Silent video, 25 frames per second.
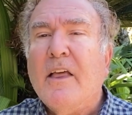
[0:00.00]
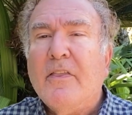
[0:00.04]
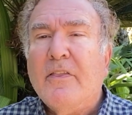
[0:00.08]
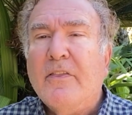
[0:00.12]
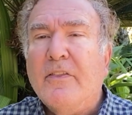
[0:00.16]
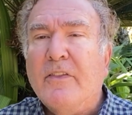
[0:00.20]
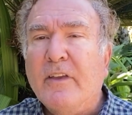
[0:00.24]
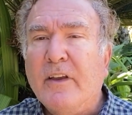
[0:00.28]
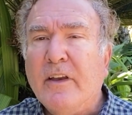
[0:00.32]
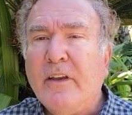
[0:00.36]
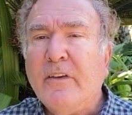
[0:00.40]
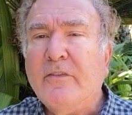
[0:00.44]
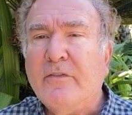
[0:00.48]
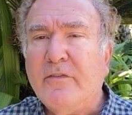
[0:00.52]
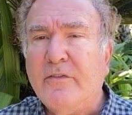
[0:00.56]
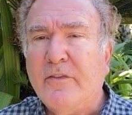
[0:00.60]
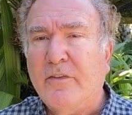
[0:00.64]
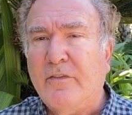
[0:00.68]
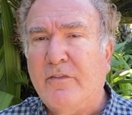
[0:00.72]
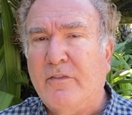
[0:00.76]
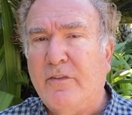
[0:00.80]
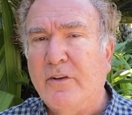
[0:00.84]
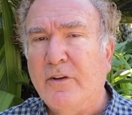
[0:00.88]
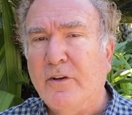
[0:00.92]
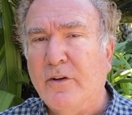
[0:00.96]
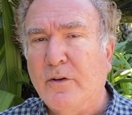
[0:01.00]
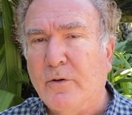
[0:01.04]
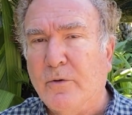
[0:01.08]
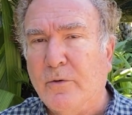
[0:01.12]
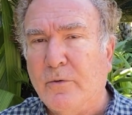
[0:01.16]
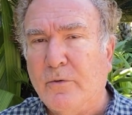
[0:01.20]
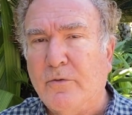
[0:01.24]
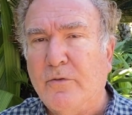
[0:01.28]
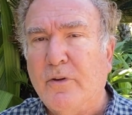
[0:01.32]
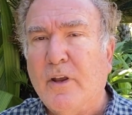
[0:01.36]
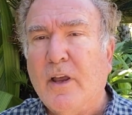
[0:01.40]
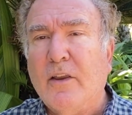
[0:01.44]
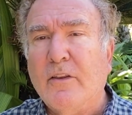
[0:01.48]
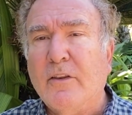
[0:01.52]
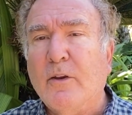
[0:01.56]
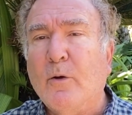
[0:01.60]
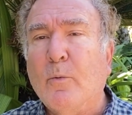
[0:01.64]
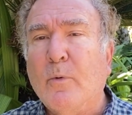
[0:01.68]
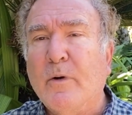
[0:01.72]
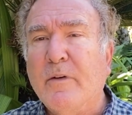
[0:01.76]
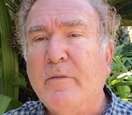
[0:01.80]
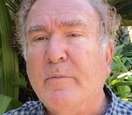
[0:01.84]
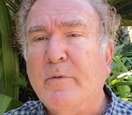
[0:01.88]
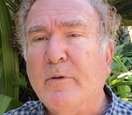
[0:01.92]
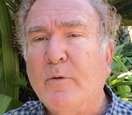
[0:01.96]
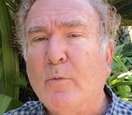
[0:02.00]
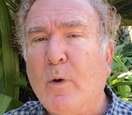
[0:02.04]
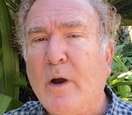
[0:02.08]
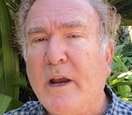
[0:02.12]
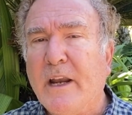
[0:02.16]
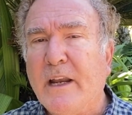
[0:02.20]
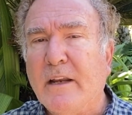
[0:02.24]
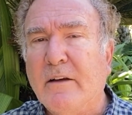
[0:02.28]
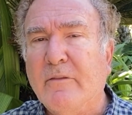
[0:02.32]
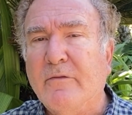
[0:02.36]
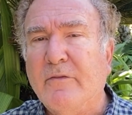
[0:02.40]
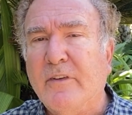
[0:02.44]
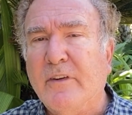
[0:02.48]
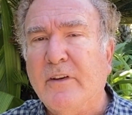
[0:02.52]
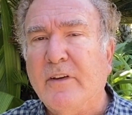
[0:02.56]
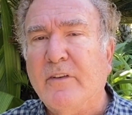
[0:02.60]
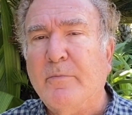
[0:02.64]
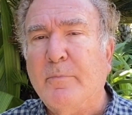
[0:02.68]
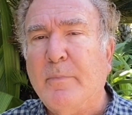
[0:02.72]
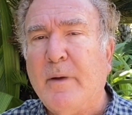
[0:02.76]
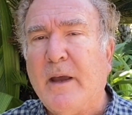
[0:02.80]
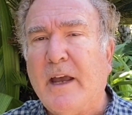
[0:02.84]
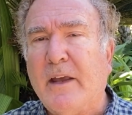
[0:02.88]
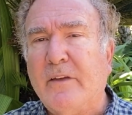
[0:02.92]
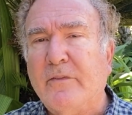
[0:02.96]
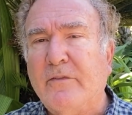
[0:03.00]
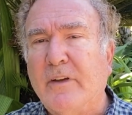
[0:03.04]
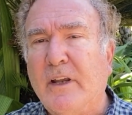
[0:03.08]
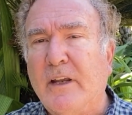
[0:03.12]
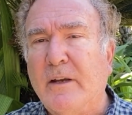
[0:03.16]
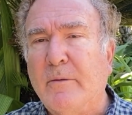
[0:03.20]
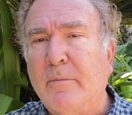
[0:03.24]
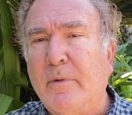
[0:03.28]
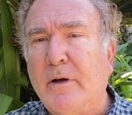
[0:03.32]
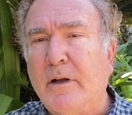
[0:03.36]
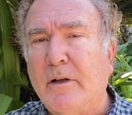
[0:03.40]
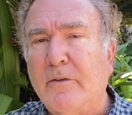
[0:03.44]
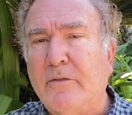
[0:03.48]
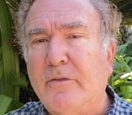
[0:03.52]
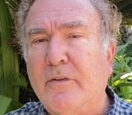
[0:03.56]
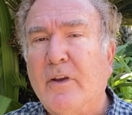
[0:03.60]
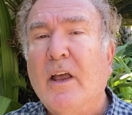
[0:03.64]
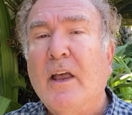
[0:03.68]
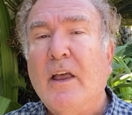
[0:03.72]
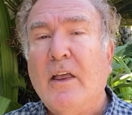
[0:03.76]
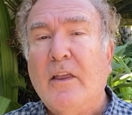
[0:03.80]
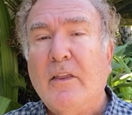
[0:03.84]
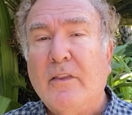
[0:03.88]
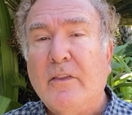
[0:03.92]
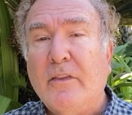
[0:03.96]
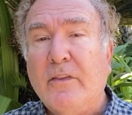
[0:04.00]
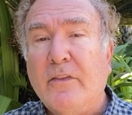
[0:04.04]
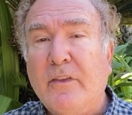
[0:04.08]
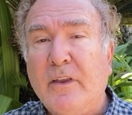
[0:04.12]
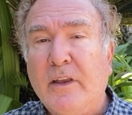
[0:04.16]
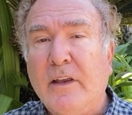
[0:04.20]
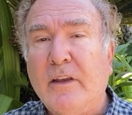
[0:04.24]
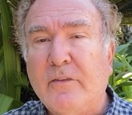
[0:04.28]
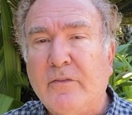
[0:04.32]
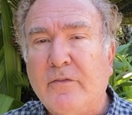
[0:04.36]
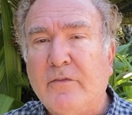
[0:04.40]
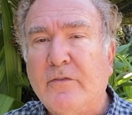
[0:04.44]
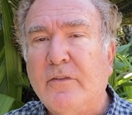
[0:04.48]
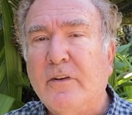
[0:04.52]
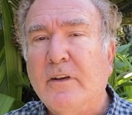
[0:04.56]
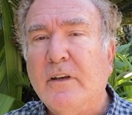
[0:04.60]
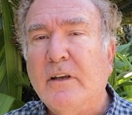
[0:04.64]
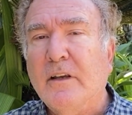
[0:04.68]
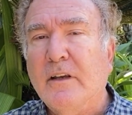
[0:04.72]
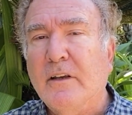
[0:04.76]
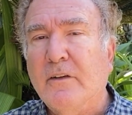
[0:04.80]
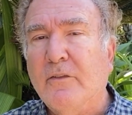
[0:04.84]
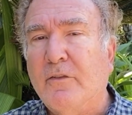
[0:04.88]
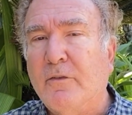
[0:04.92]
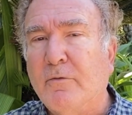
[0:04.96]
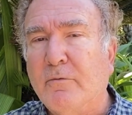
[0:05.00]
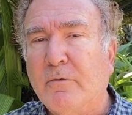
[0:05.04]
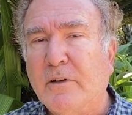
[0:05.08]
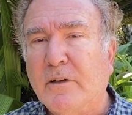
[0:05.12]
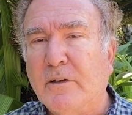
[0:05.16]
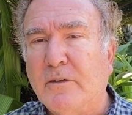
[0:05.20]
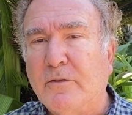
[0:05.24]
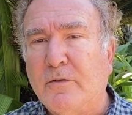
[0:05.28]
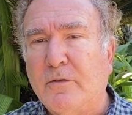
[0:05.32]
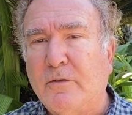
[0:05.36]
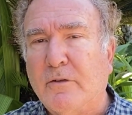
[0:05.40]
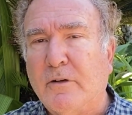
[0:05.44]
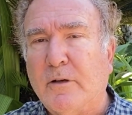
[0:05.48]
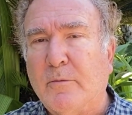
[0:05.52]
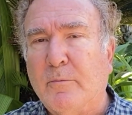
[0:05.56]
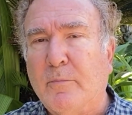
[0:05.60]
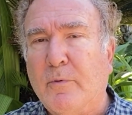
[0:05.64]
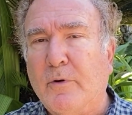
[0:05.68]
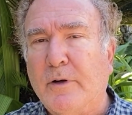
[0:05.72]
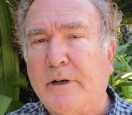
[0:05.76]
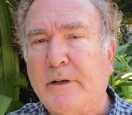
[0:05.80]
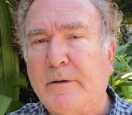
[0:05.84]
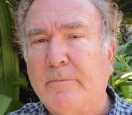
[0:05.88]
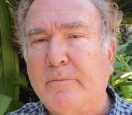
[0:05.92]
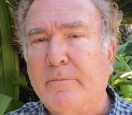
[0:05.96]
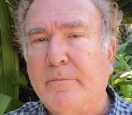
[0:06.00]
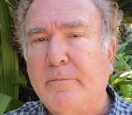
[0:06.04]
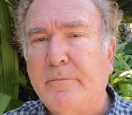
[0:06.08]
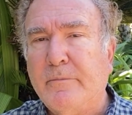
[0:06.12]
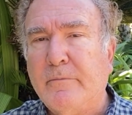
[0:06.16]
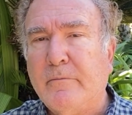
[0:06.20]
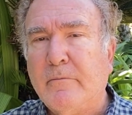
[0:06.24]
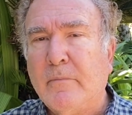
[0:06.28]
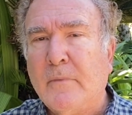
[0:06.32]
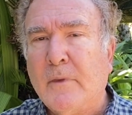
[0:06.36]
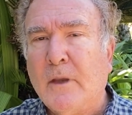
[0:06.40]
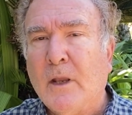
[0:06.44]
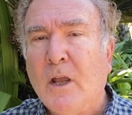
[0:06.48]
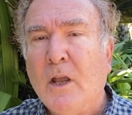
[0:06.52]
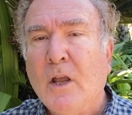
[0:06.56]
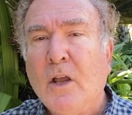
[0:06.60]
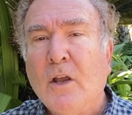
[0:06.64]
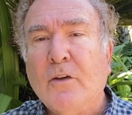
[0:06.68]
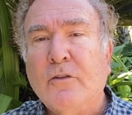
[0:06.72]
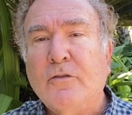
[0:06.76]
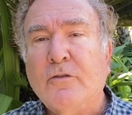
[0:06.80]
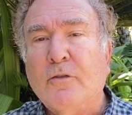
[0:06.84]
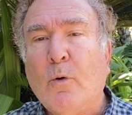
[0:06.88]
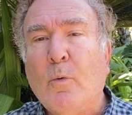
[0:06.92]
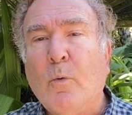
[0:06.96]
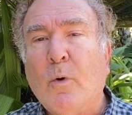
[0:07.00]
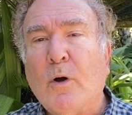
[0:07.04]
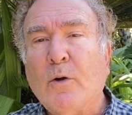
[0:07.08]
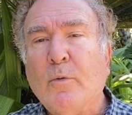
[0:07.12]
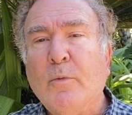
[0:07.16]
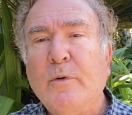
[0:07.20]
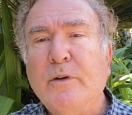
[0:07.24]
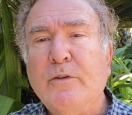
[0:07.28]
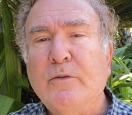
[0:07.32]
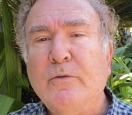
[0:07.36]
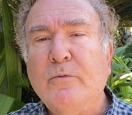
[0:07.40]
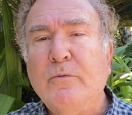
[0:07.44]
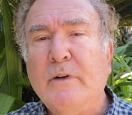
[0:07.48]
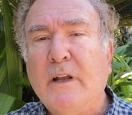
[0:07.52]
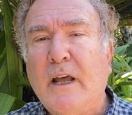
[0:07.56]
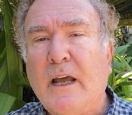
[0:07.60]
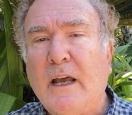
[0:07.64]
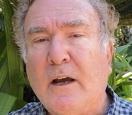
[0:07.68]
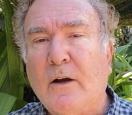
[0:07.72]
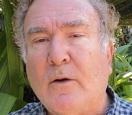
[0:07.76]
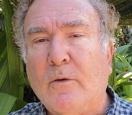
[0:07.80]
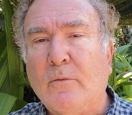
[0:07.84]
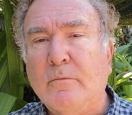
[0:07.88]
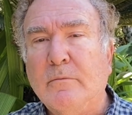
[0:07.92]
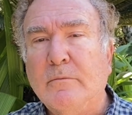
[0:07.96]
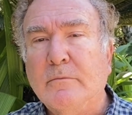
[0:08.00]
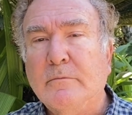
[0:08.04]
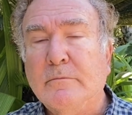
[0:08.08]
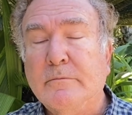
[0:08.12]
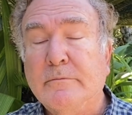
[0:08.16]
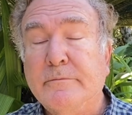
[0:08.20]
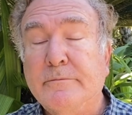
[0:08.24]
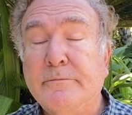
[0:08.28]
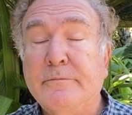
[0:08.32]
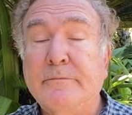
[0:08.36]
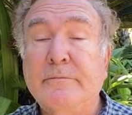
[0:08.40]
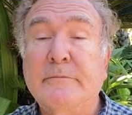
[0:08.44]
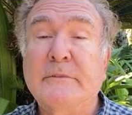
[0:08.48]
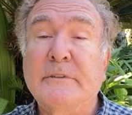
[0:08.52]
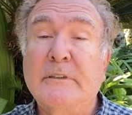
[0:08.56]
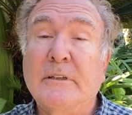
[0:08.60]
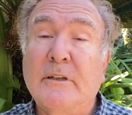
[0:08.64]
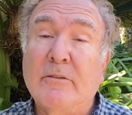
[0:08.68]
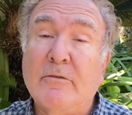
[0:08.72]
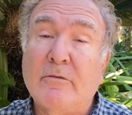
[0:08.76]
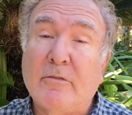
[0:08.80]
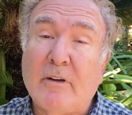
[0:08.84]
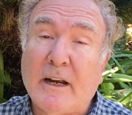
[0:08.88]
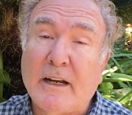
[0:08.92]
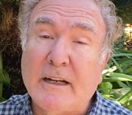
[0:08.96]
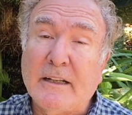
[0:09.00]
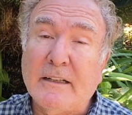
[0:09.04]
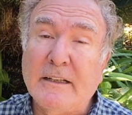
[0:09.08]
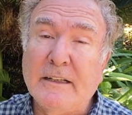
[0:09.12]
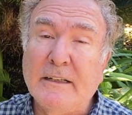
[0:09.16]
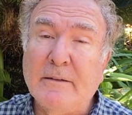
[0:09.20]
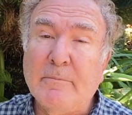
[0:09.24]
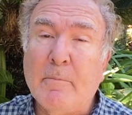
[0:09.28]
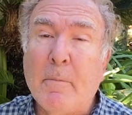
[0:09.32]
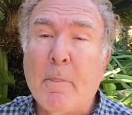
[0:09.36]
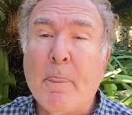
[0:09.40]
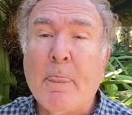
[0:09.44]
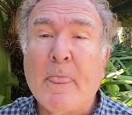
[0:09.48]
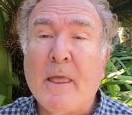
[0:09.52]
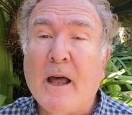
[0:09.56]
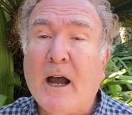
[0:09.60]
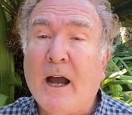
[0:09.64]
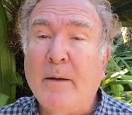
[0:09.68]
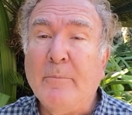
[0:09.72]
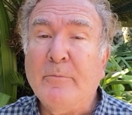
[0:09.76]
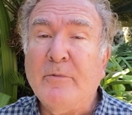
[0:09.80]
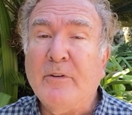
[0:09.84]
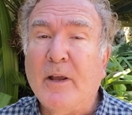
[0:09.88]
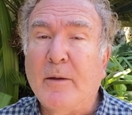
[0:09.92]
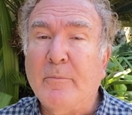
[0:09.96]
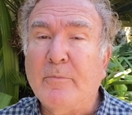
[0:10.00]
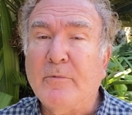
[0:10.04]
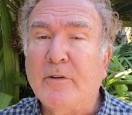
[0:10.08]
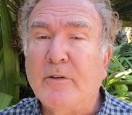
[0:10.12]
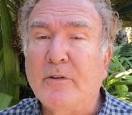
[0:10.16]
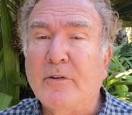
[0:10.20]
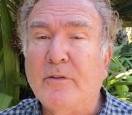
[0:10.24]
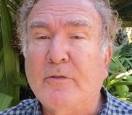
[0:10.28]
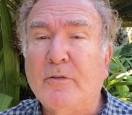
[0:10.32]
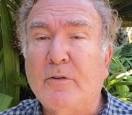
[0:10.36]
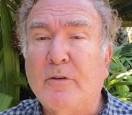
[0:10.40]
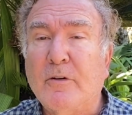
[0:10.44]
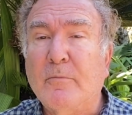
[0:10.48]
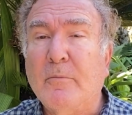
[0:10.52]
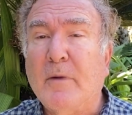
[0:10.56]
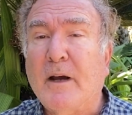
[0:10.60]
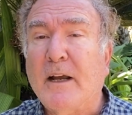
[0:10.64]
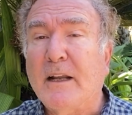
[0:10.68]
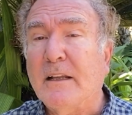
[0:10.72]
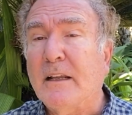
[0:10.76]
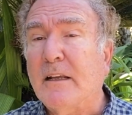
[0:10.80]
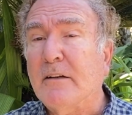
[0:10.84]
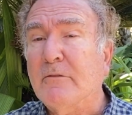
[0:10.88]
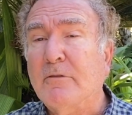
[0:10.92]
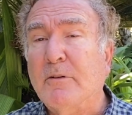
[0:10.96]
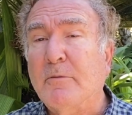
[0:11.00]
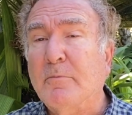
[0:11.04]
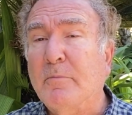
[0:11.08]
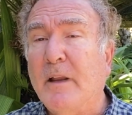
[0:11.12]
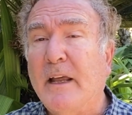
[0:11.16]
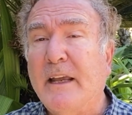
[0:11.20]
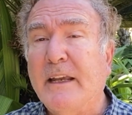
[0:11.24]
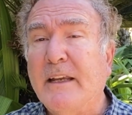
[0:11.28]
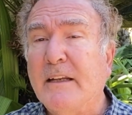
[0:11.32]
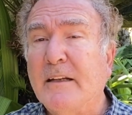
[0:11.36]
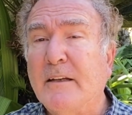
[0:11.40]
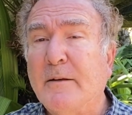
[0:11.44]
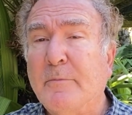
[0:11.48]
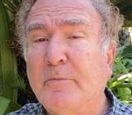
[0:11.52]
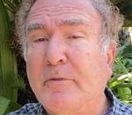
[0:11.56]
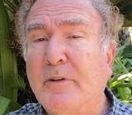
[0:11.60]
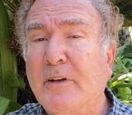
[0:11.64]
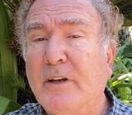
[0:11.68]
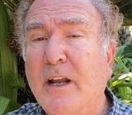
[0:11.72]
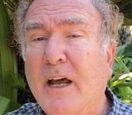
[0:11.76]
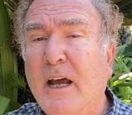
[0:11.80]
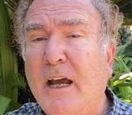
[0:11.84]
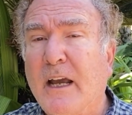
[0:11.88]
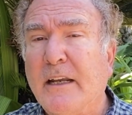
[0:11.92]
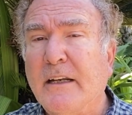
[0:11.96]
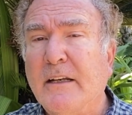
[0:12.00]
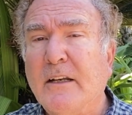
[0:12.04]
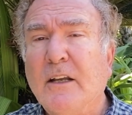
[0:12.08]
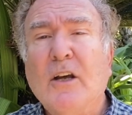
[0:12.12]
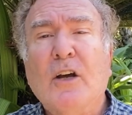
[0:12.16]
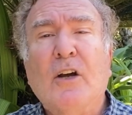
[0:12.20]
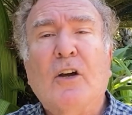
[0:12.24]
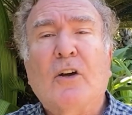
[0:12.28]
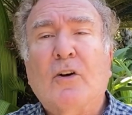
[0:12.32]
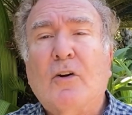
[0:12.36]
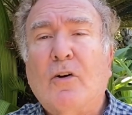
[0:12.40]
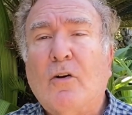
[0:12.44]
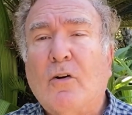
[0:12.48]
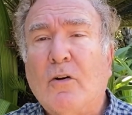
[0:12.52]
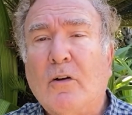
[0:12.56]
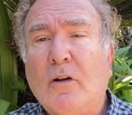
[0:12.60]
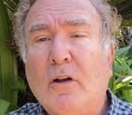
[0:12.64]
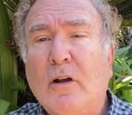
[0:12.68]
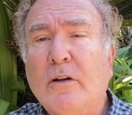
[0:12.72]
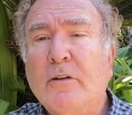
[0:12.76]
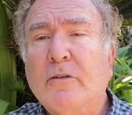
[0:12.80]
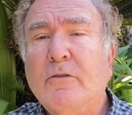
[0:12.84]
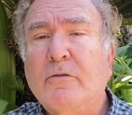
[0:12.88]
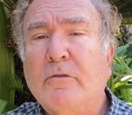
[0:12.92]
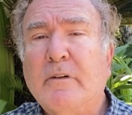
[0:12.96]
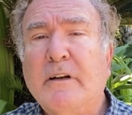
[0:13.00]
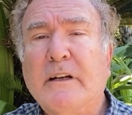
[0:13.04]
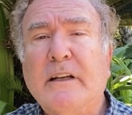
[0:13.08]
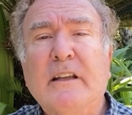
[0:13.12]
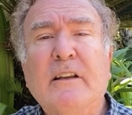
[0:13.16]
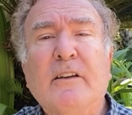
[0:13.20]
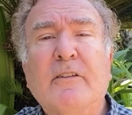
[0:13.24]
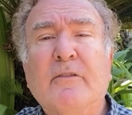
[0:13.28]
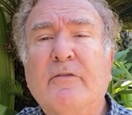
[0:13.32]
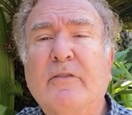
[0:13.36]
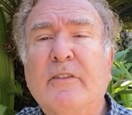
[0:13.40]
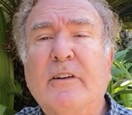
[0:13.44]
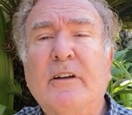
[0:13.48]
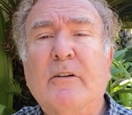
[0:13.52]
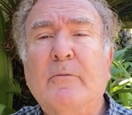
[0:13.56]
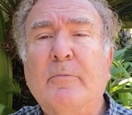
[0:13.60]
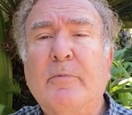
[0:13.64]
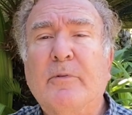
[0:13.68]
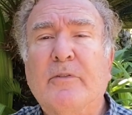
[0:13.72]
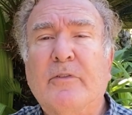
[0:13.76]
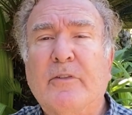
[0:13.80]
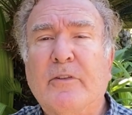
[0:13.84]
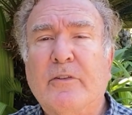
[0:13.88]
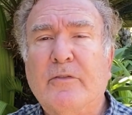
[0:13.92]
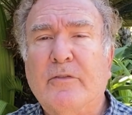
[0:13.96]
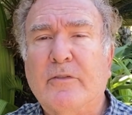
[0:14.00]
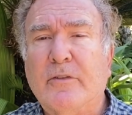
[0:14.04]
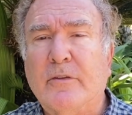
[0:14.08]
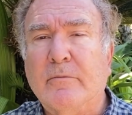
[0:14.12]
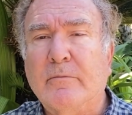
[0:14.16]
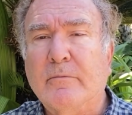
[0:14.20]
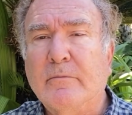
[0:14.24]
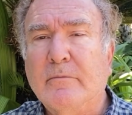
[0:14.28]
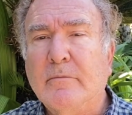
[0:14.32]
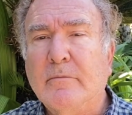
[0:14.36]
This is the news that we've been waiting for these past 8 months. This is the real turning point. So what do we do now? Frankly, I'm tempted to turn my electric blanket up to 9, curl under it in the fetal position.